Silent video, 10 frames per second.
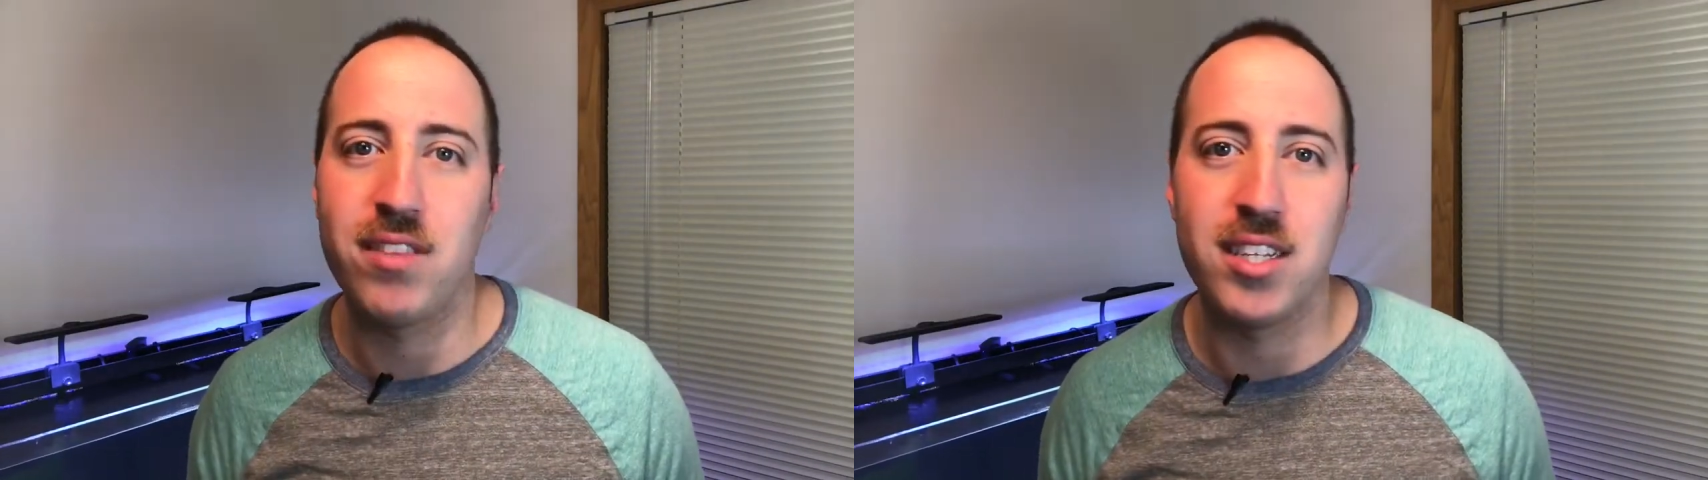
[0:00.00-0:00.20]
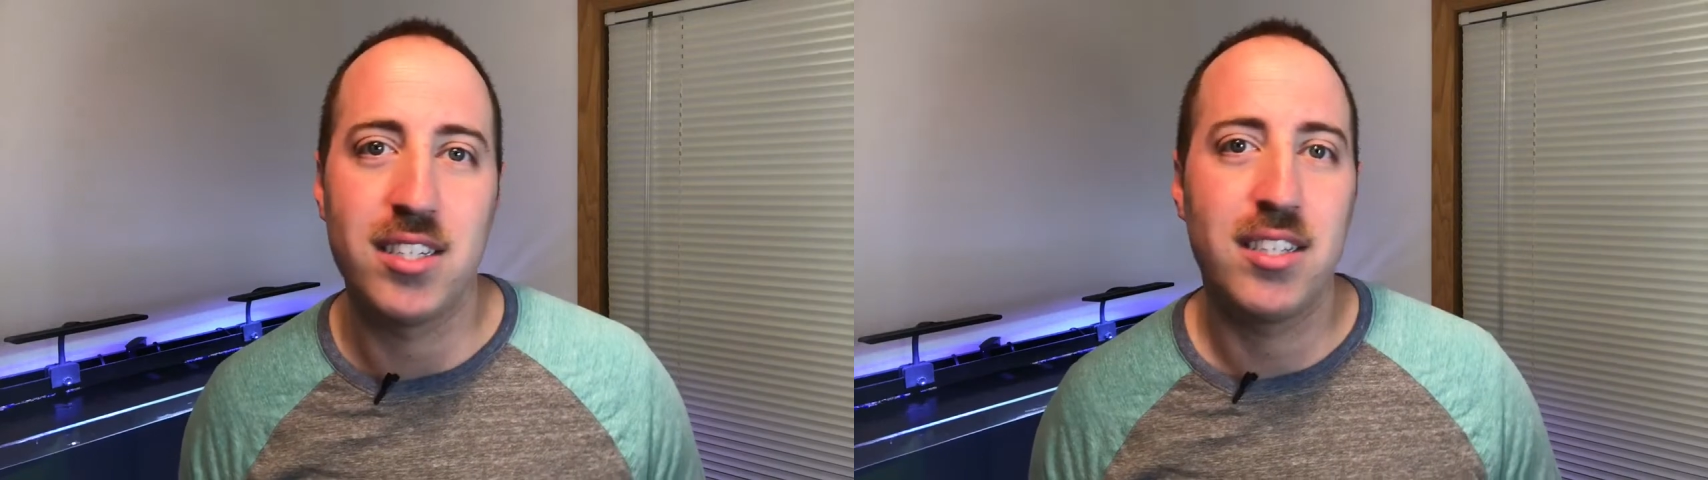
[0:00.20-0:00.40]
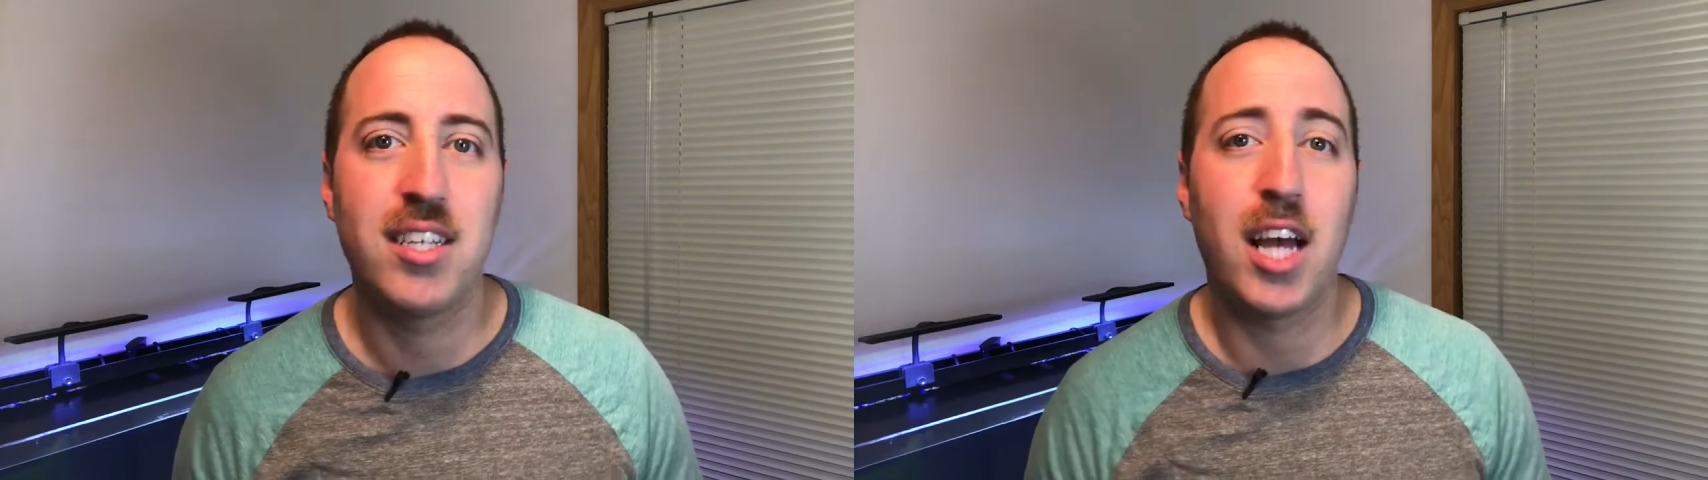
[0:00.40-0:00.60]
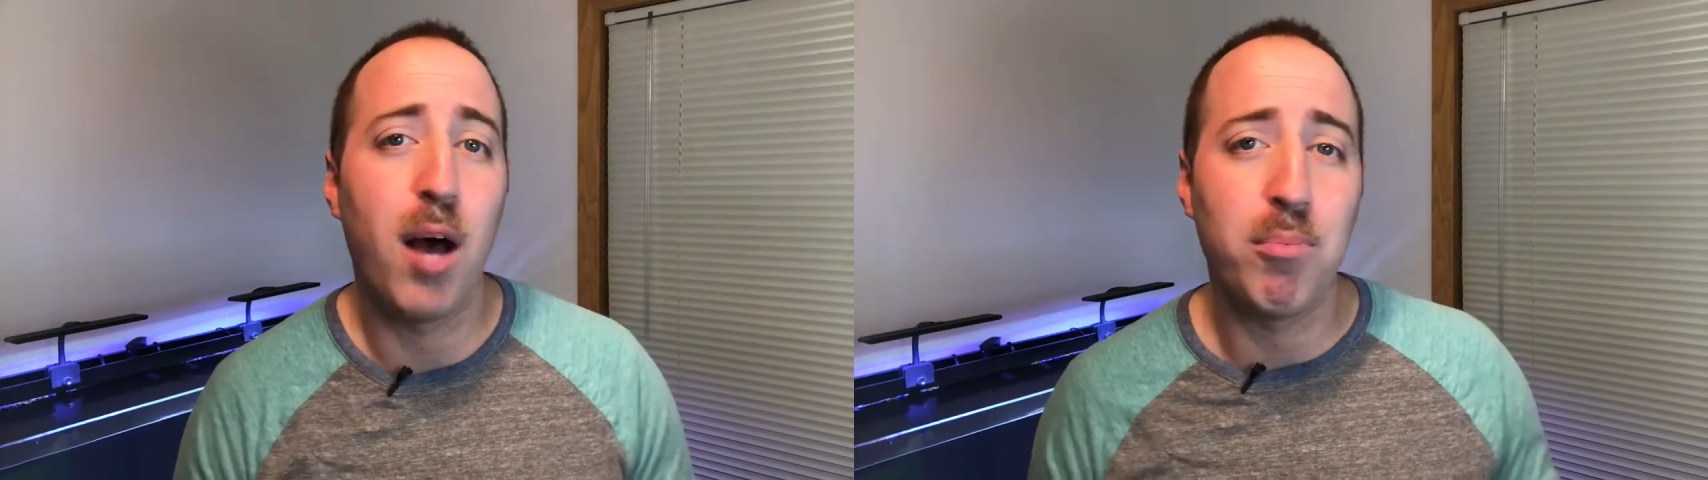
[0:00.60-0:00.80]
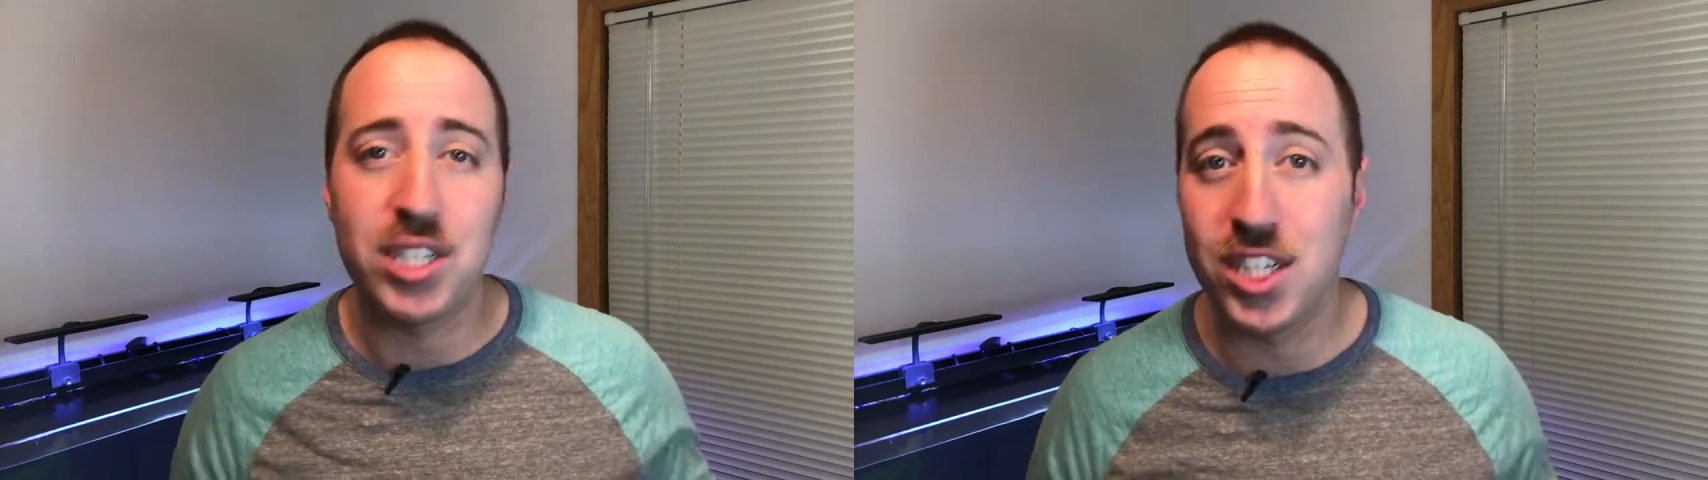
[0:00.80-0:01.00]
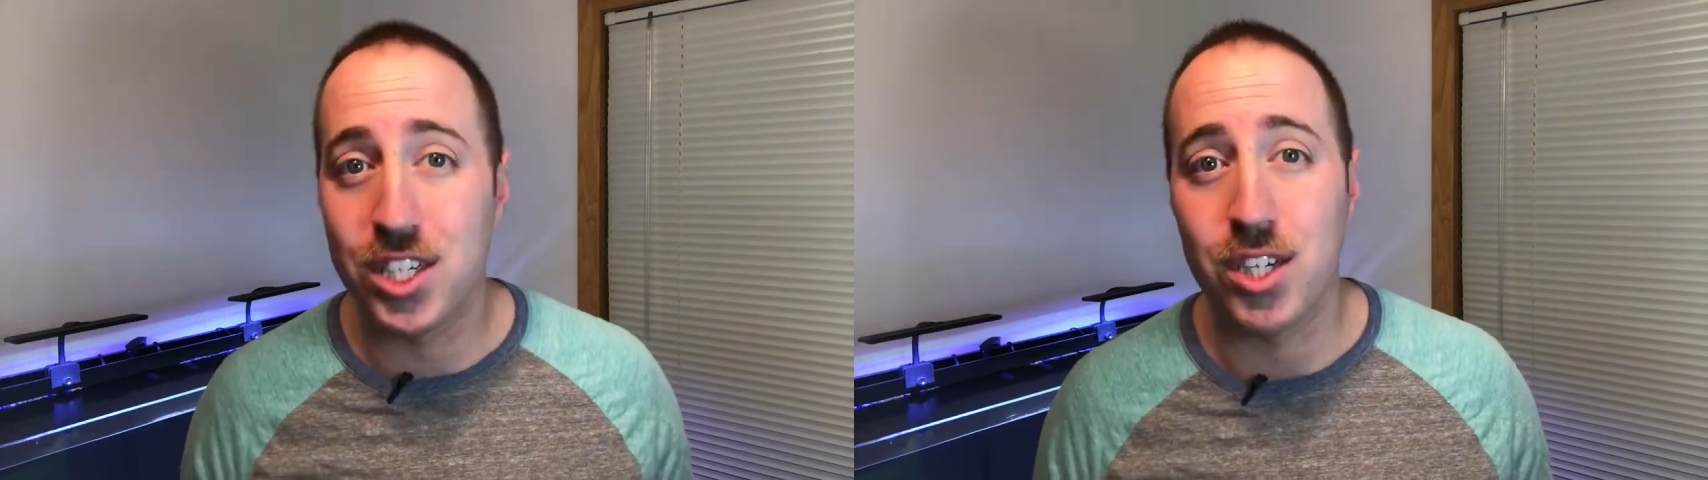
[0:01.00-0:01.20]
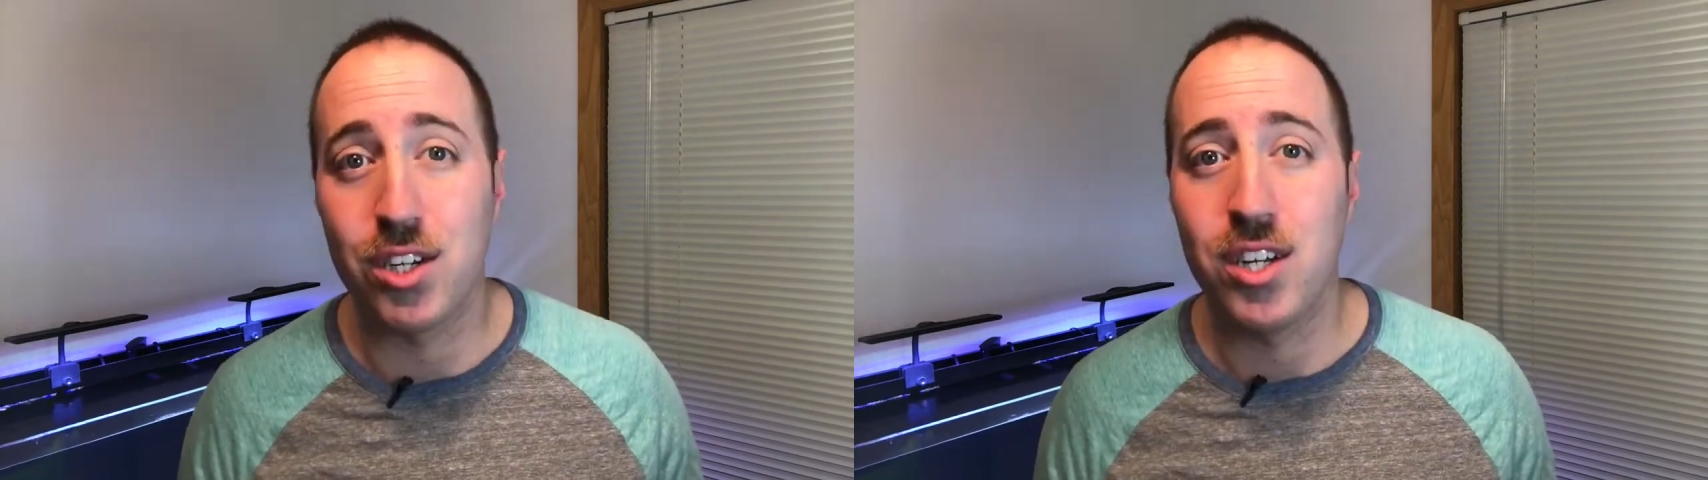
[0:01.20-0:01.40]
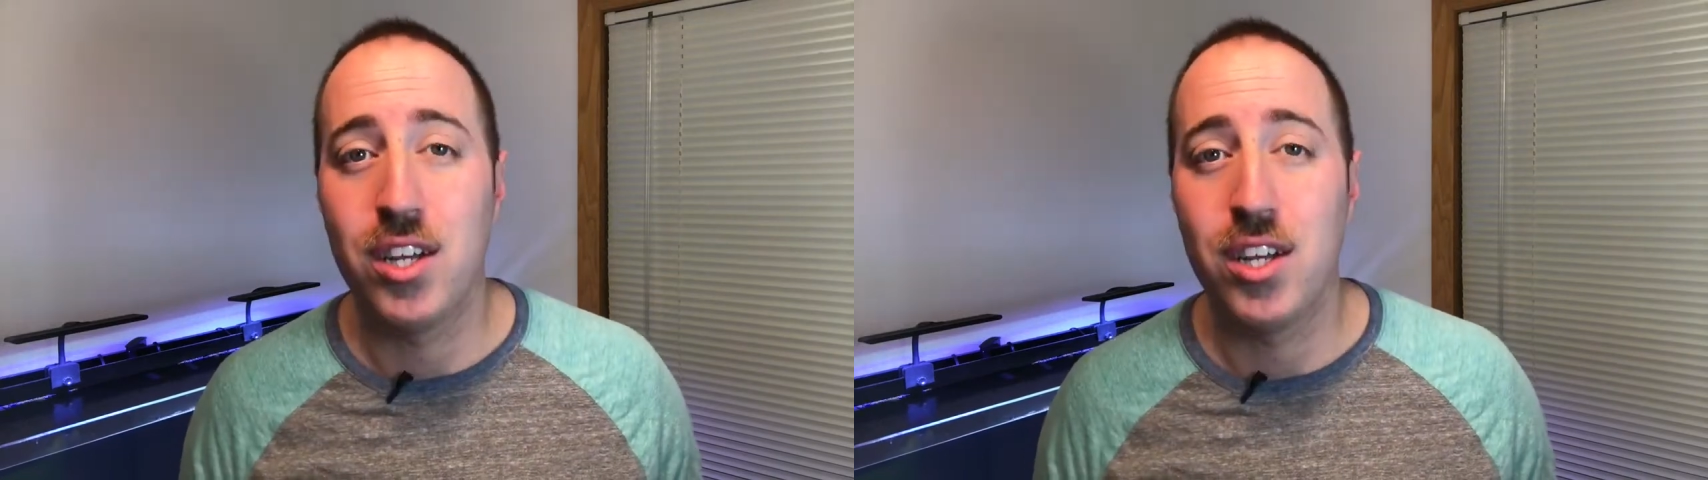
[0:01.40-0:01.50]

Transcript: this competition